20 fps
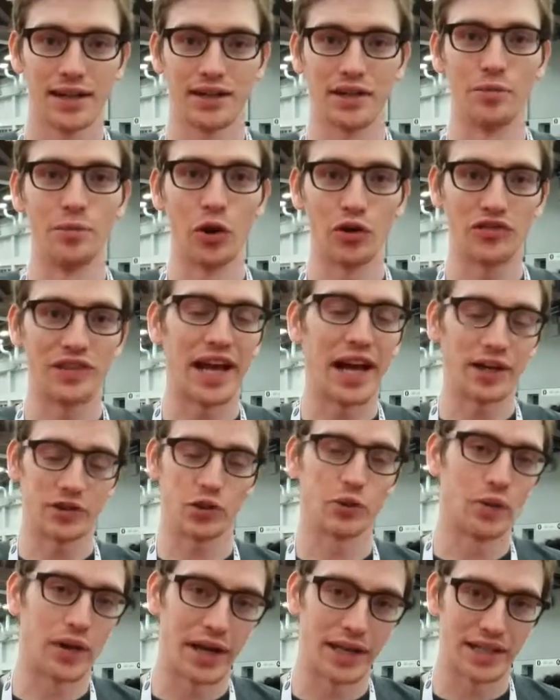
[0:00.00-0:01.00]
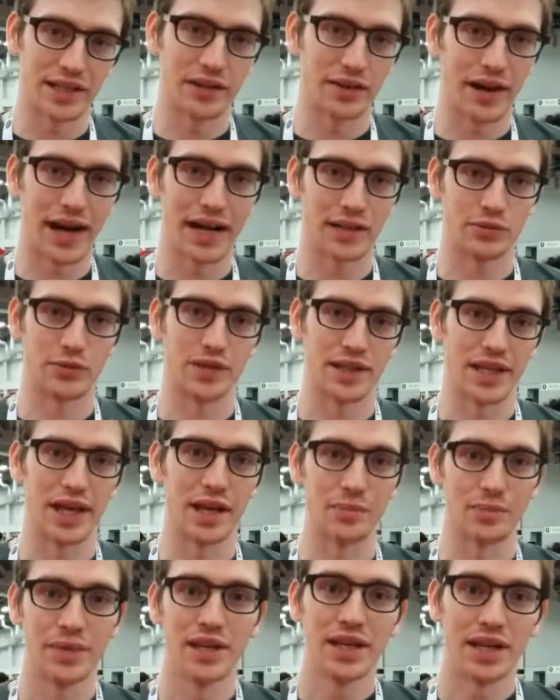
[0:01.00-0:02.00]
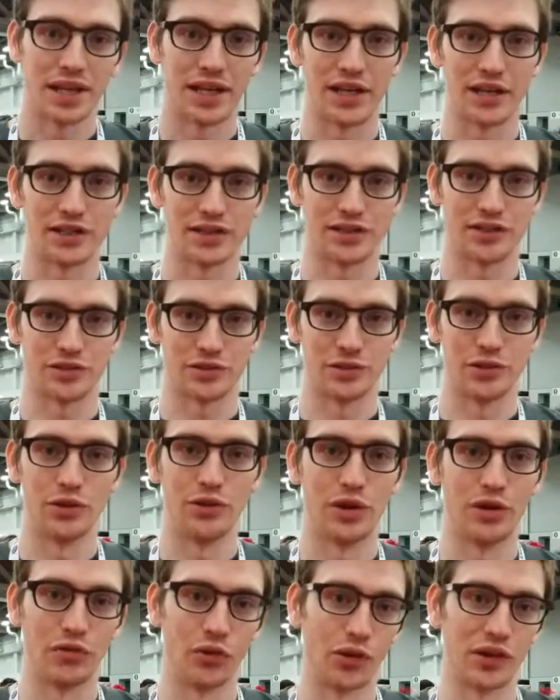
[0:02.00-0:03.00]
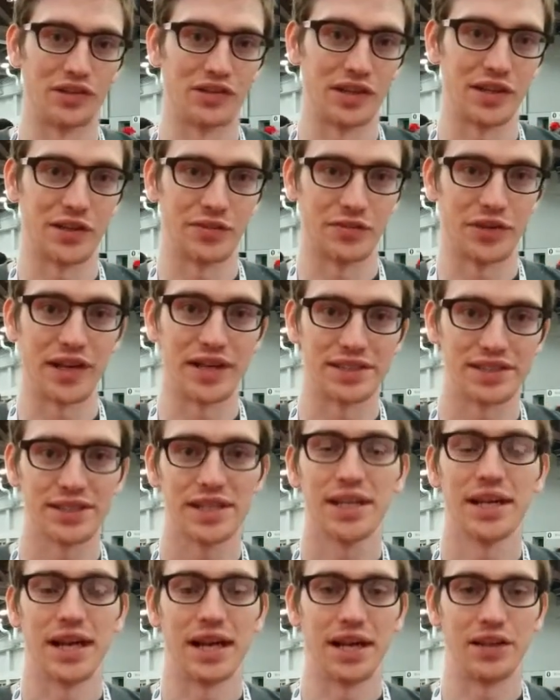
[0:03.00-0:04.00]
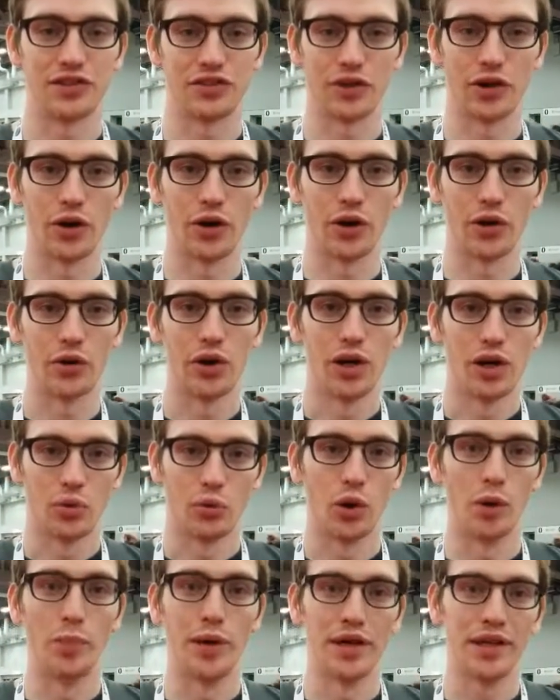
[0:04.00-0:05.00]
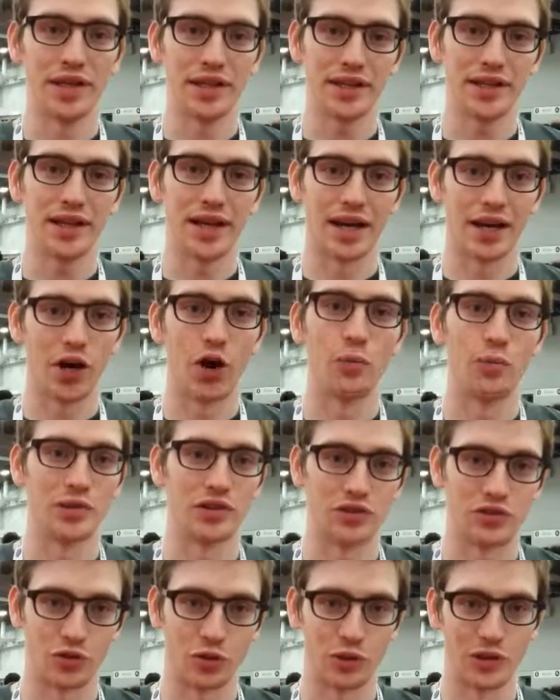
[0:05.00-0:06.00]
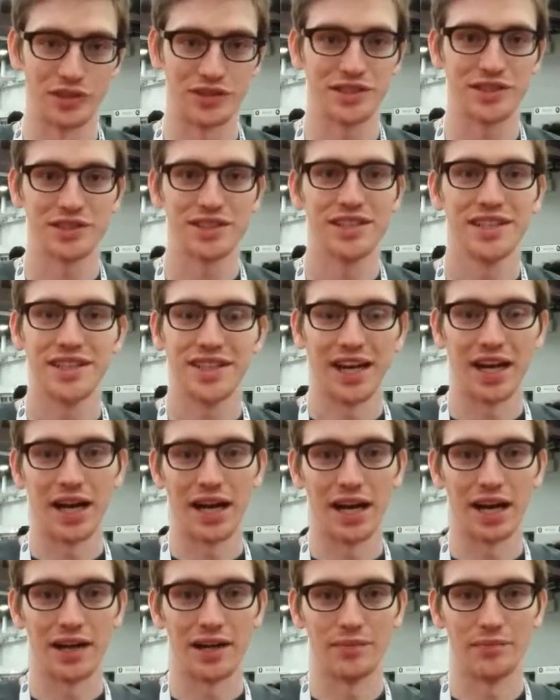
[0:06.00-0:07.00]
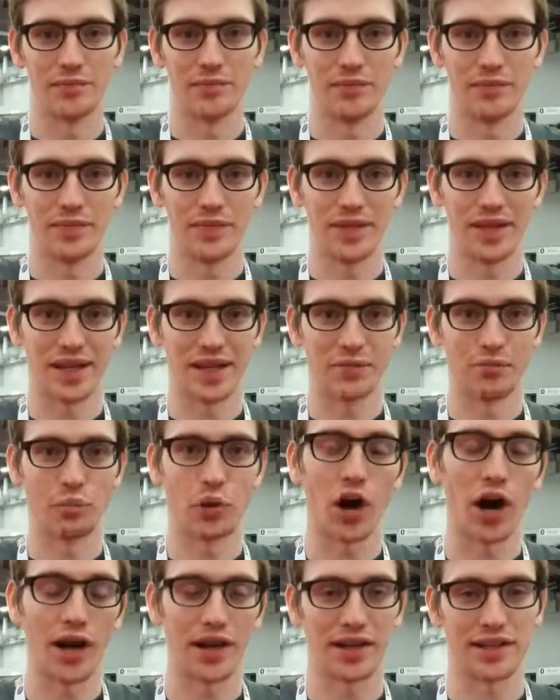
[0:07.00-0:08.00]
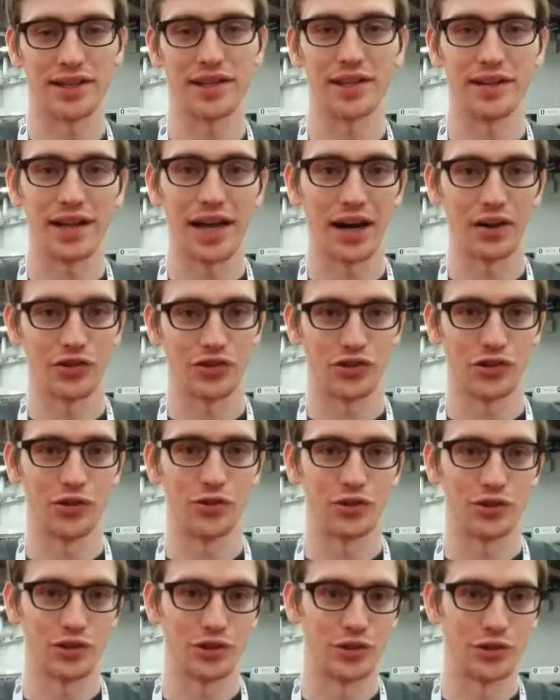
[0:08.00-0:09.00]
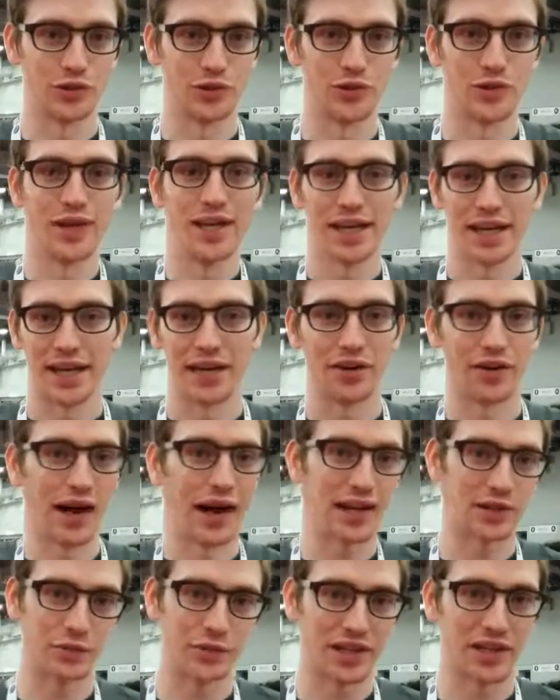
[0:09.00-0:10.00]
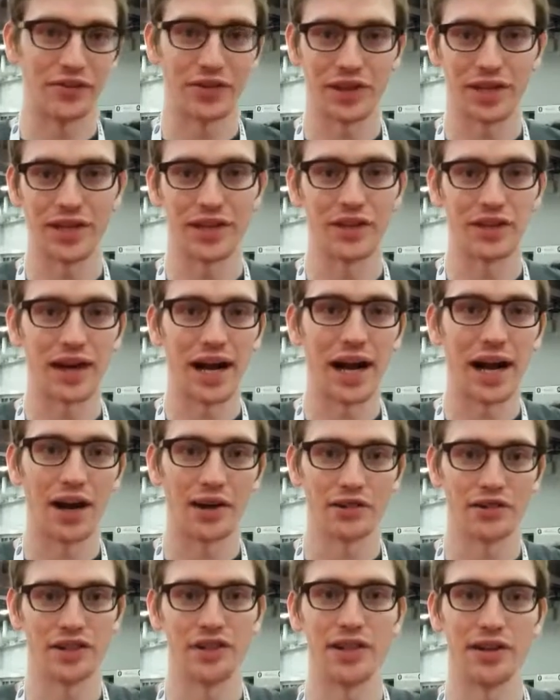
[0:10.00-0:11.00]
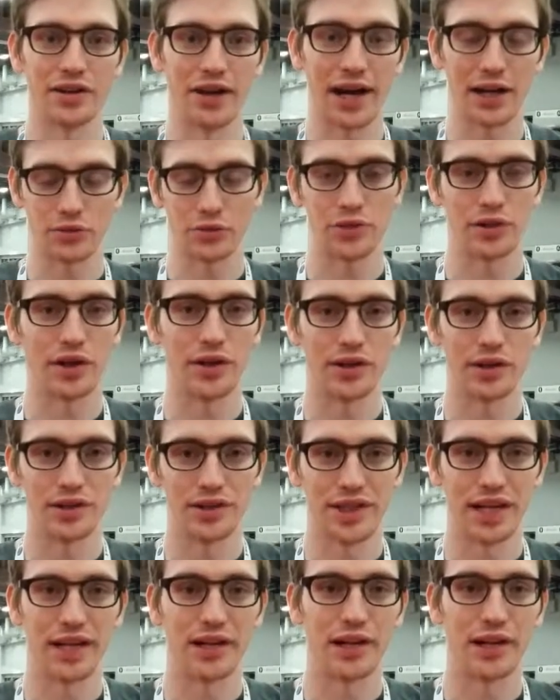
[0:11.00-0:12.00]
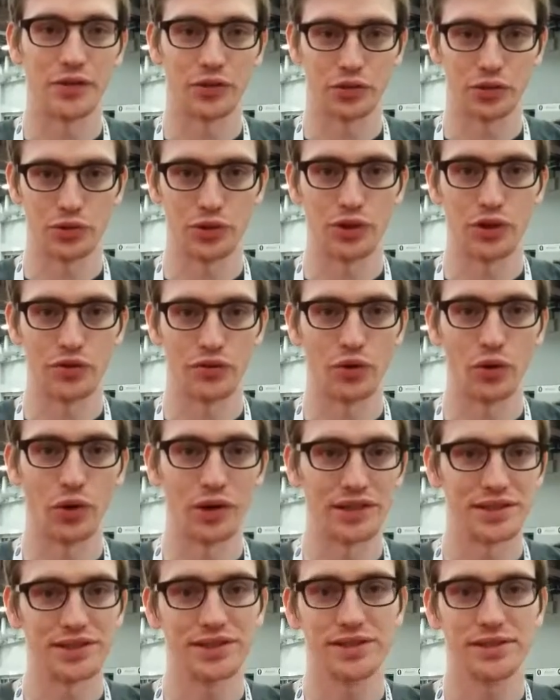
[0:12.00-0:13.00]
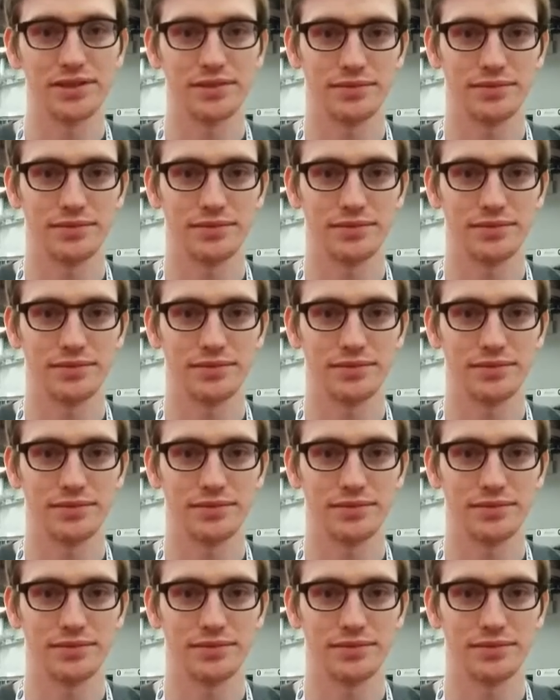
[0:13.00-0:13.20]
the most natural way to interact with them is through a voice interface. And so we're building an open source product that allows you to interact with everything in your house and interact with all your data through your voice.